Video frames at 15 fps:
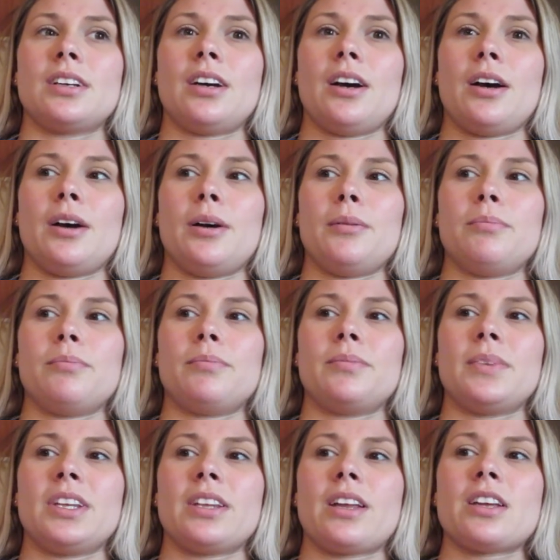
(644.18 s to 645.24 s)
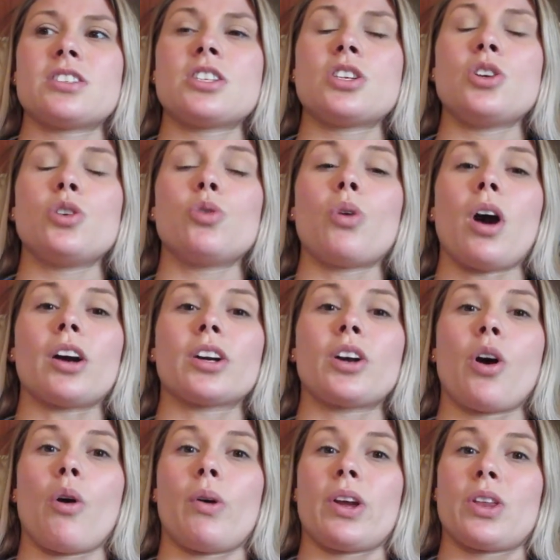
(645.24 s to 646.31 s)
um, unless you are
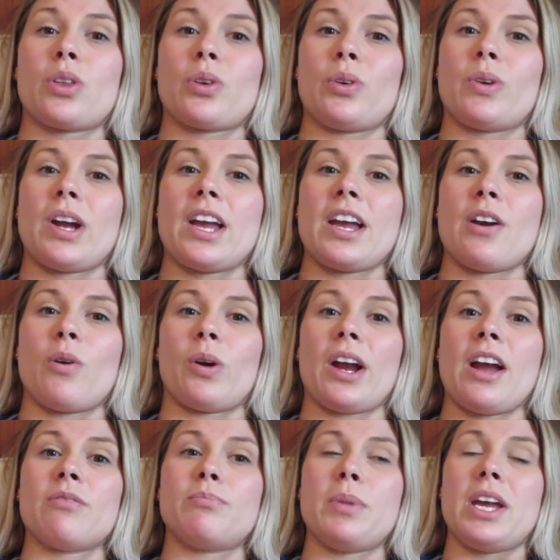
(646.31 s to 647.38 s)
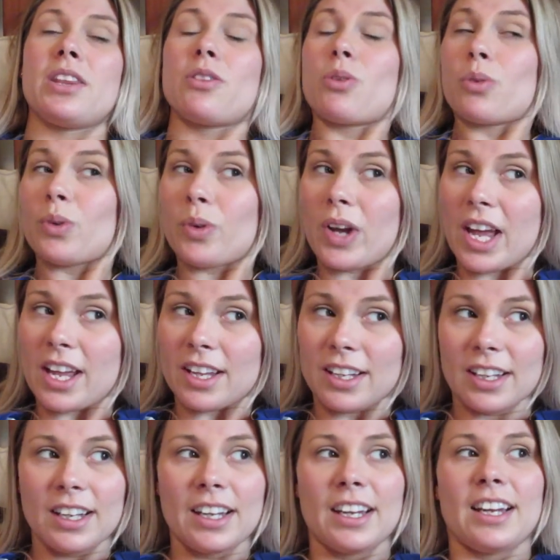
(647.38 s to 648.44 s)
going through it or have been through it,
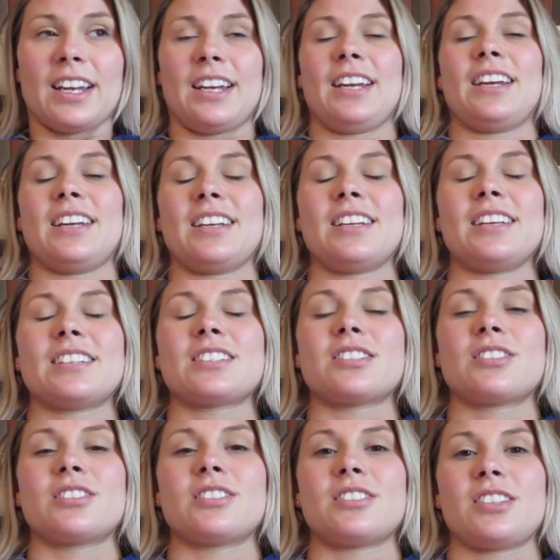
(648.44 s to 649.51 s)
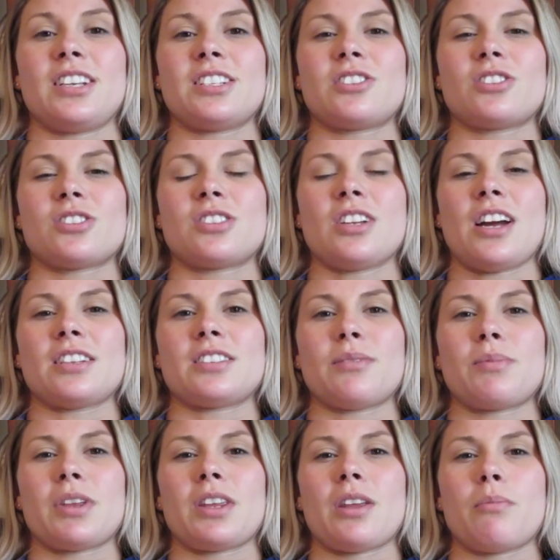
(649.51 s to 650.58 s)
it's it's just not
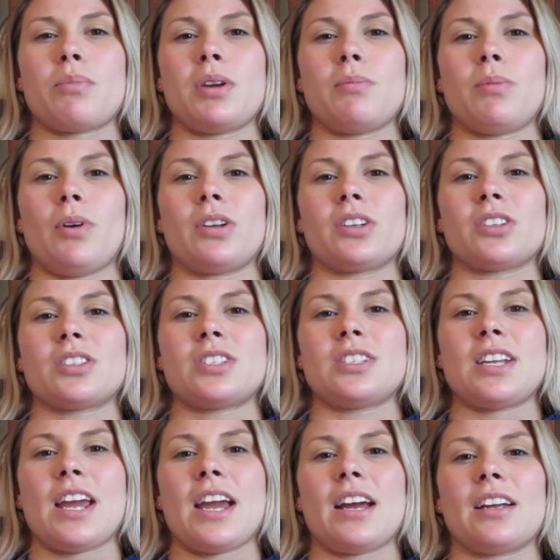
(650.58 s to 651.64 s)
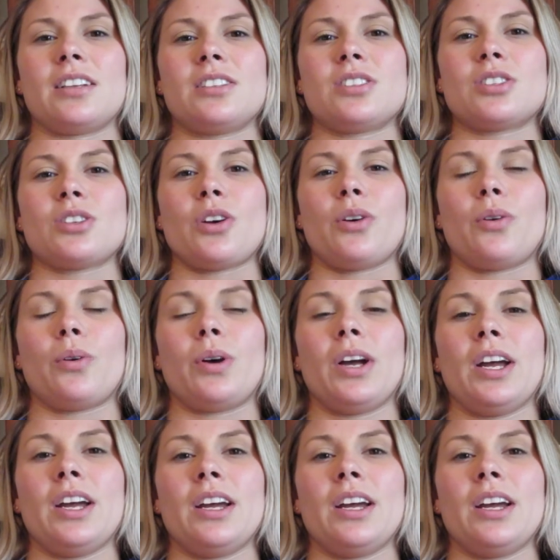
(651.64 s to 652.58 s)
something that people understand. So